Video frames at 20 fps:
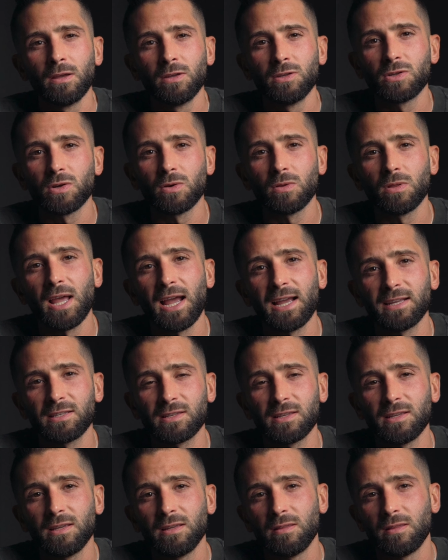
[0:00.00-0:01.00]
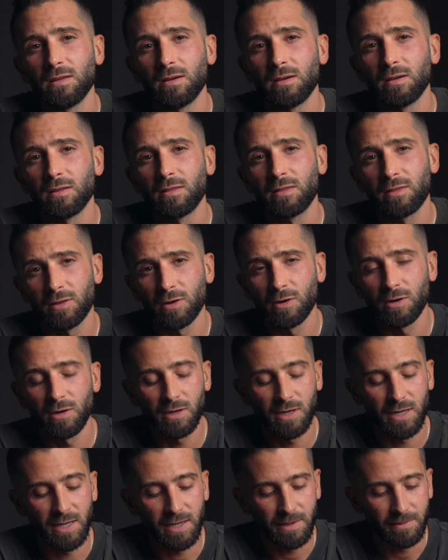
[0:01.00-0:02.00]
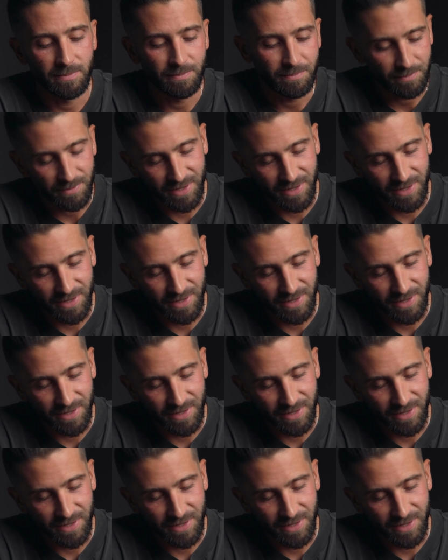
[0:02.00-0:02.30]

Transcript: So lastly, the third and